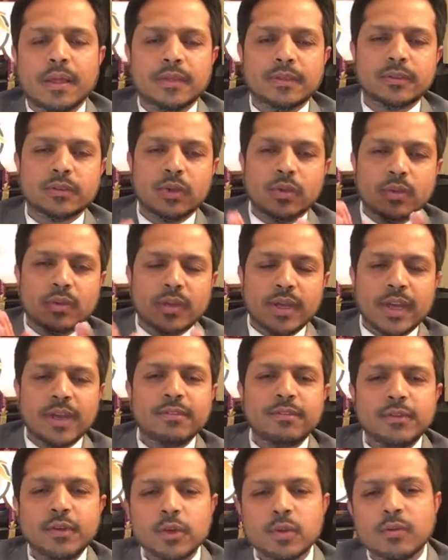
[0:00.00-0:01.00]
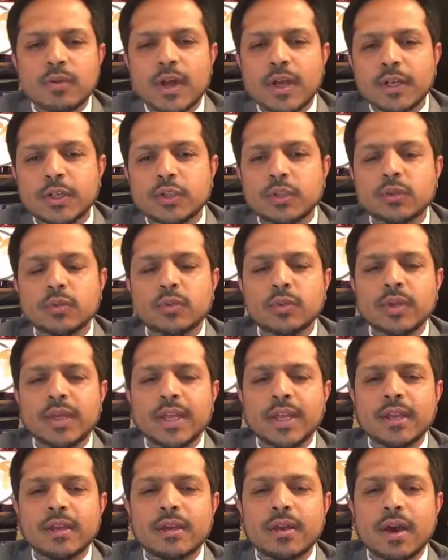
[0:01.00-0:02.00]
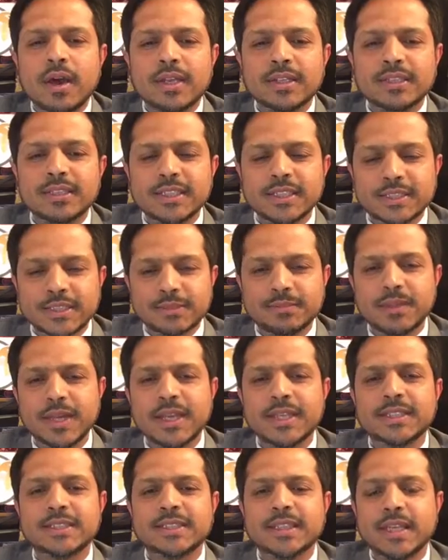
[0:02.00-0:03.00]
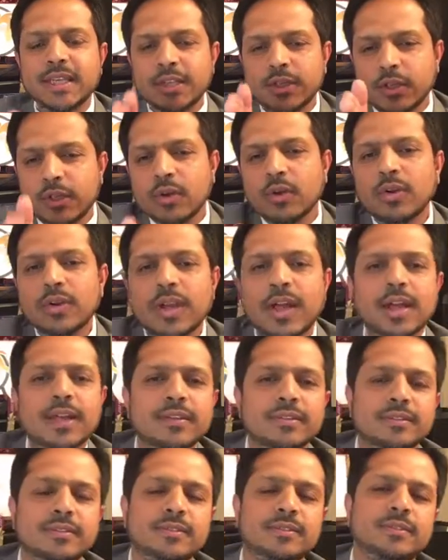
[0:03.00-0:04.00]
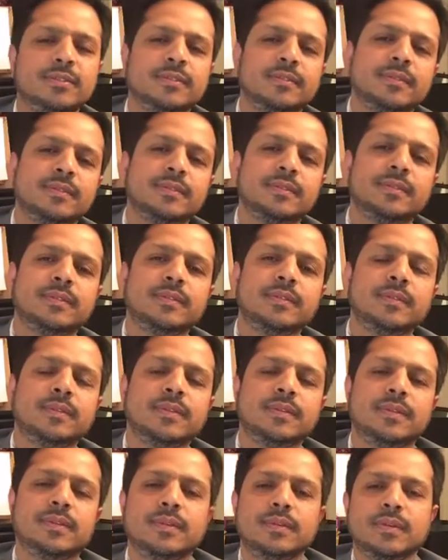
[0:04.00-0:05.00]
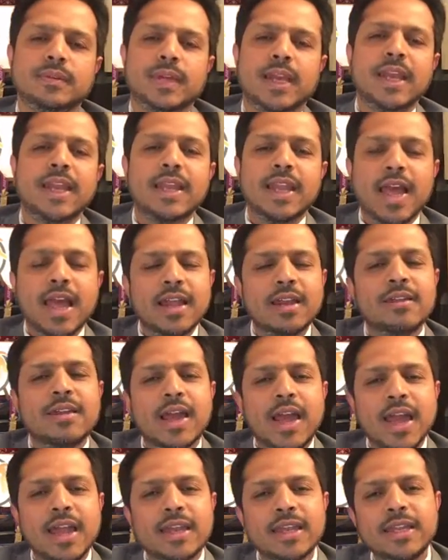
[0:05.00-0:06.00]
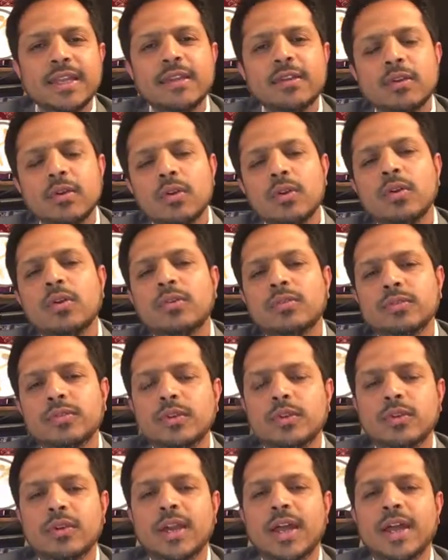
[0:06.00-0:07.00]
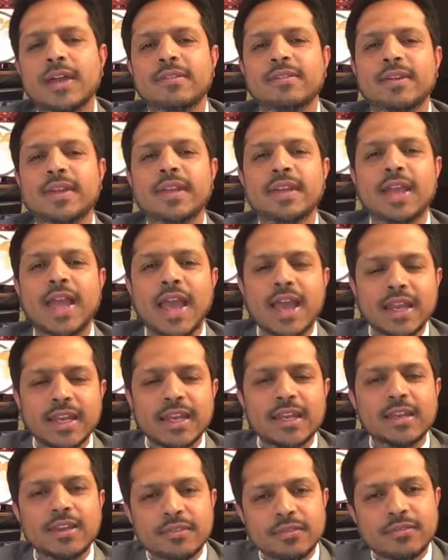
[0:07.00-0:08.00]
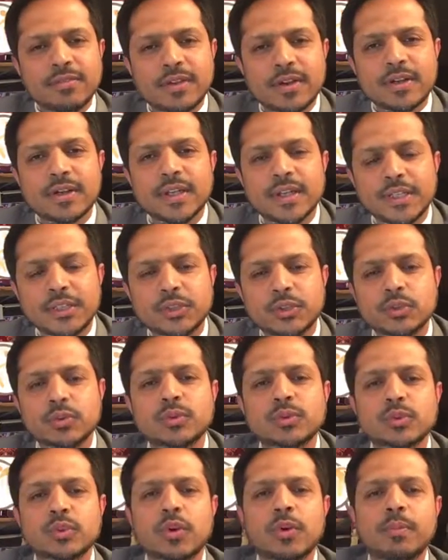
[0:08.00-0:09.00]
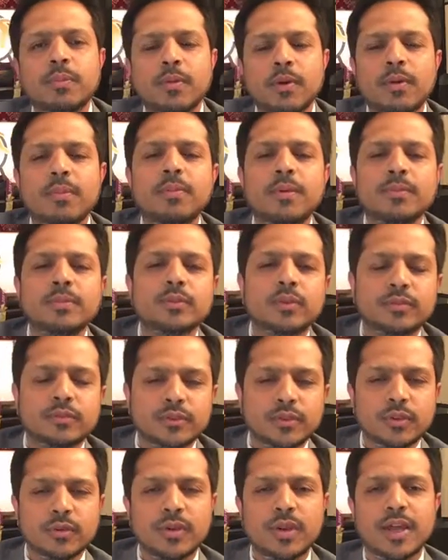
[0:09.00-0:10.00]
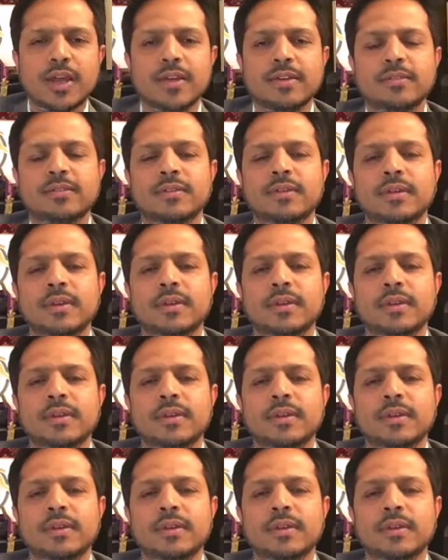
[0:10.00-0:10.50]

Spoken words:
So if you want to enlarge this space in your life, in any role of your life, in any different issues or problems of your life,